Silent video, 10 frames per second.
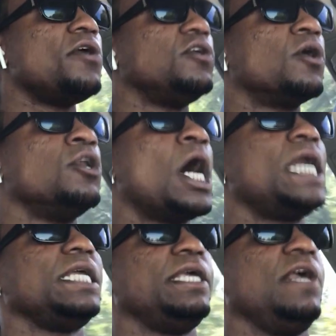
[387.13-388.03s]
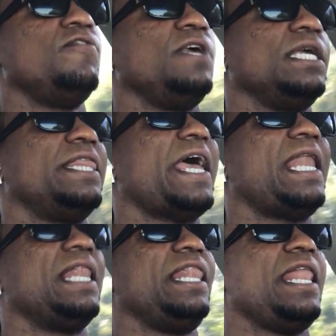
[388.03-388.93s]
you're not giving
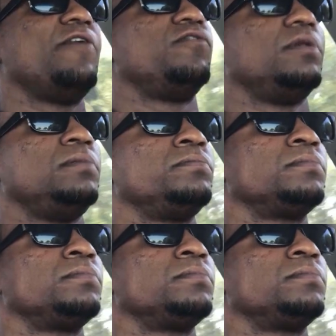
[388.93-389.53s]
that level